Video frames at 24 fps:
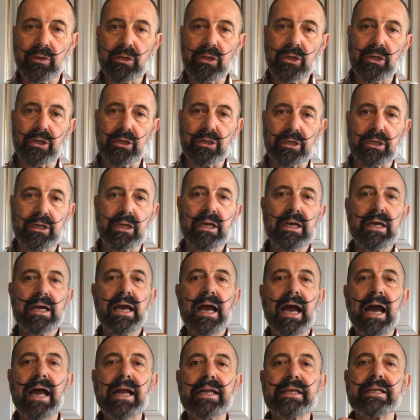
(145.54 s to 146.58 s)
look
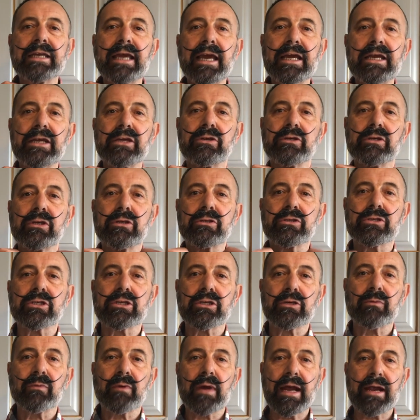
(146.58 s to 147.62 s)
and get you used
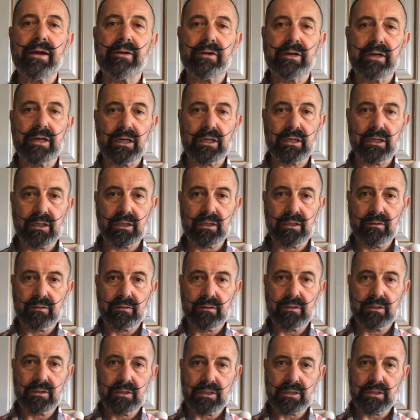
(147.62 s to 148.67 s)
to wearing a
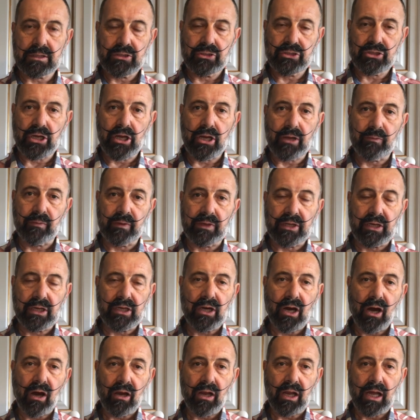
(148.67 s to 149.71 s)
shirt with a
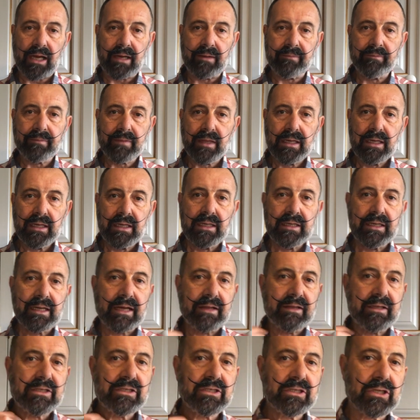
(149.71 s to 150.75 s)
collar. Now
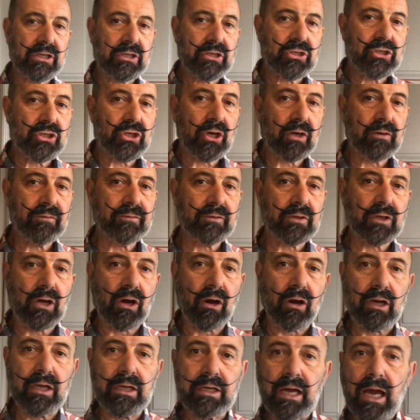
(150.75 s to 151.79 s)
this is a soft
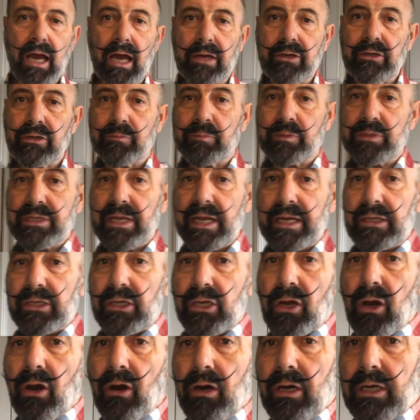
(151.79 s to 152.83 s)
collar, 100%
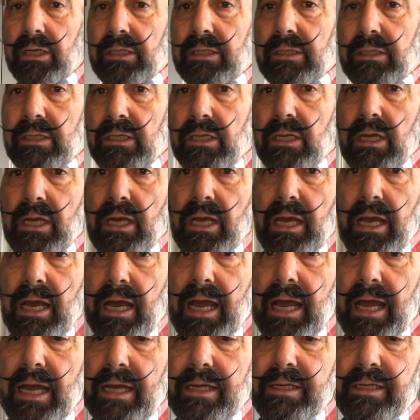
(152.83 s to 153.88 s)
cotton,
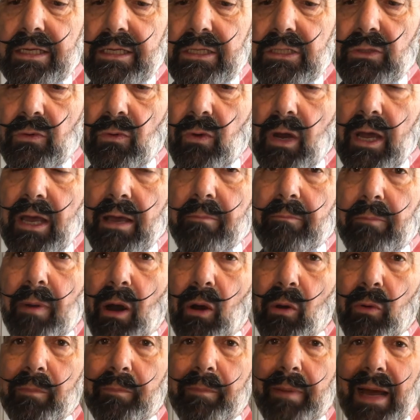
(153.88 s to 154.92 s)
and it's quite a
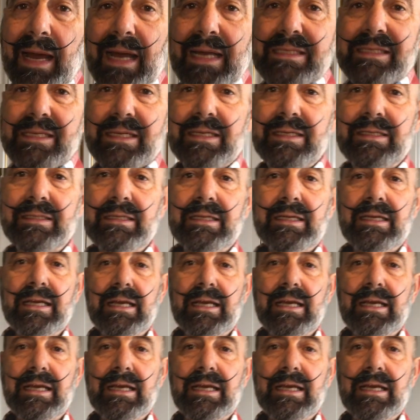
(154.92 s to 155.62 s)
bold pattern,